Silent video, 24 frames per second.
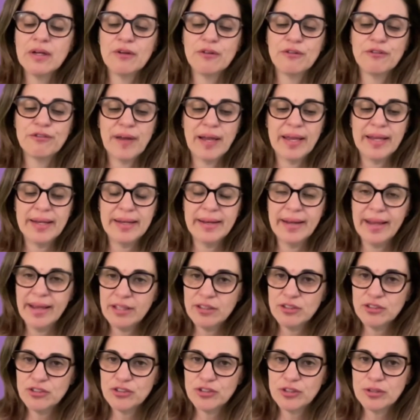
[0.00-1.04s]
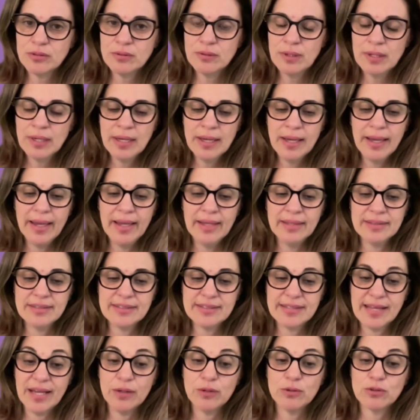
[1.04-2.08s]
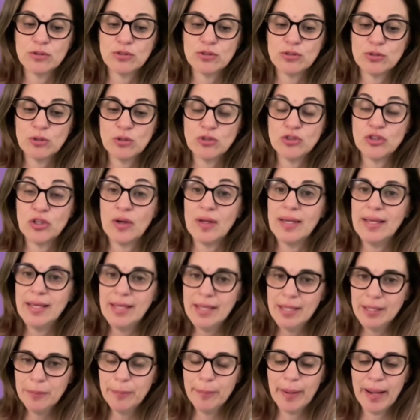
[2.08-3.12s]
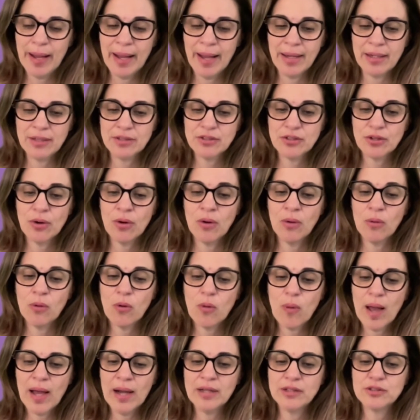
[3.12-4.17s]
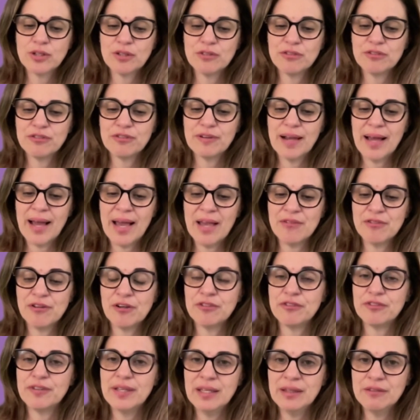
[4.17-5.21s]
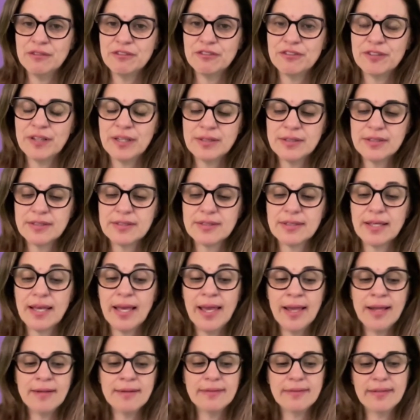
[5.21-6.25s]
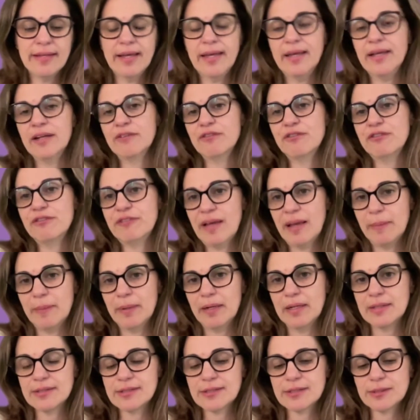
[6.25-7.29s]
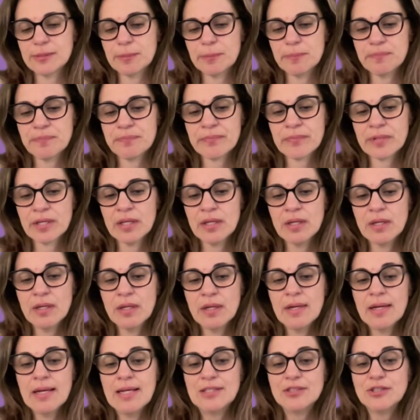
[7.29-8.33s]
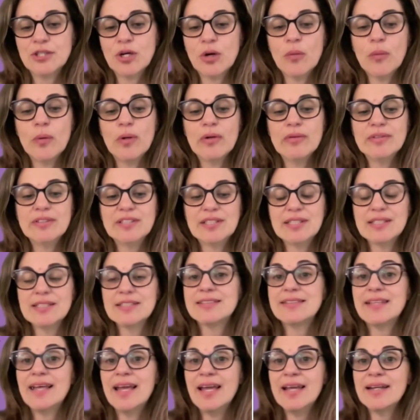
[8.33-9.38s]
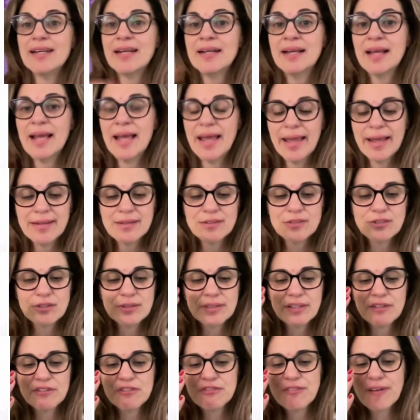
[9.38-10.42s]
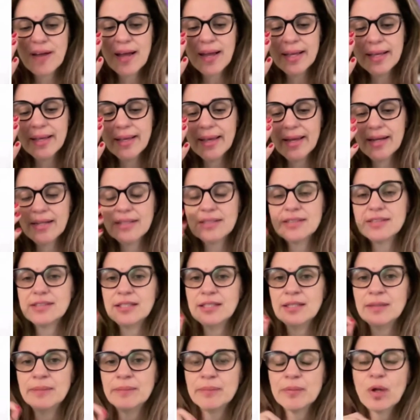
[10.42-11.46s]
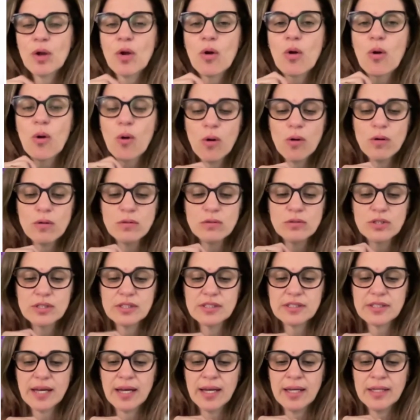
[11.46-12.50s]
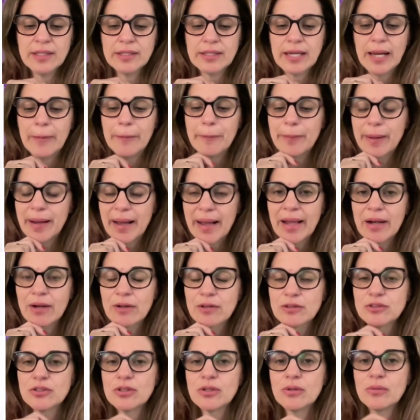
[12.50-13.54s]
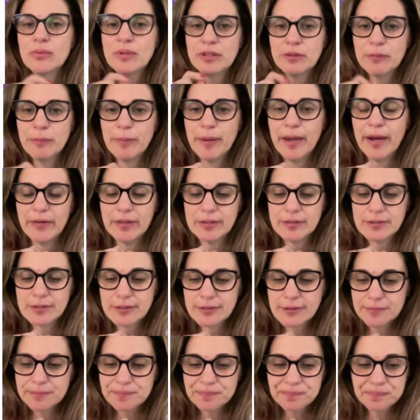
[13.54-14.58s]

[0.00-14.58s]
financial and psychosocial impact on quality of life of infants and their families. So with this data in hand, the FiCare team co-designed a pilot with parents.